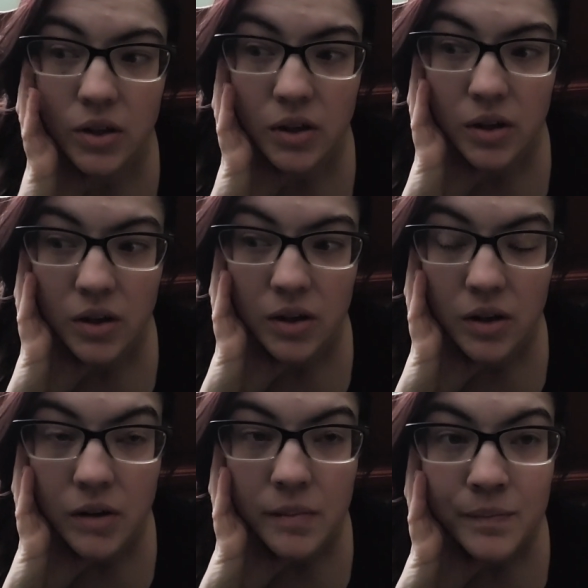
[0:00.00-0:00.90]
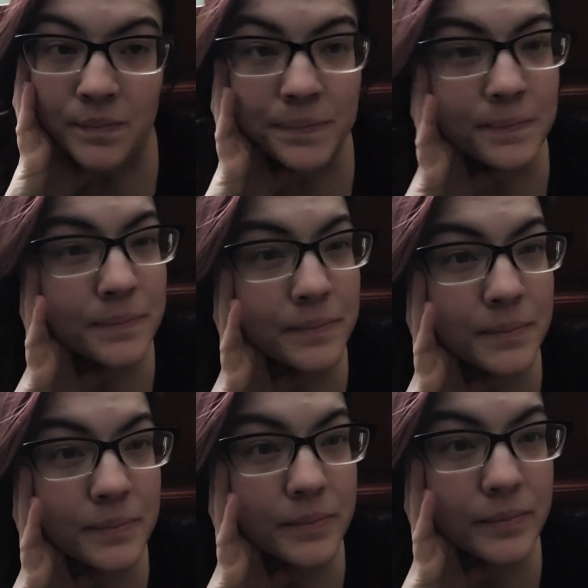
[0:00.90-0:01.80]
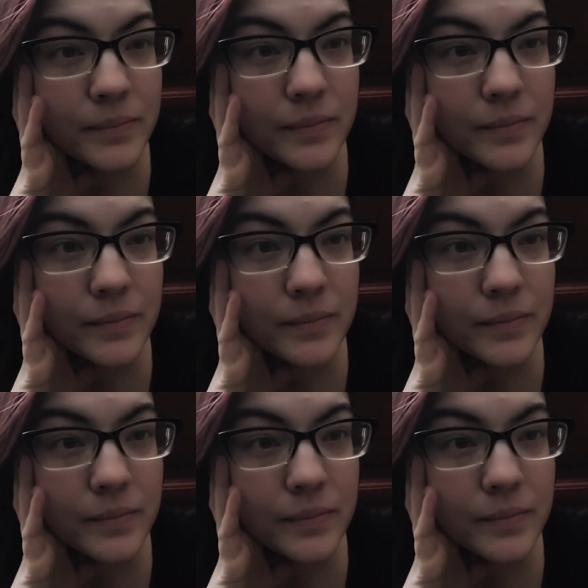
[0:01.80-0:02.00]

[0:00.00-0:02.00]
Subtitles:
[no speech]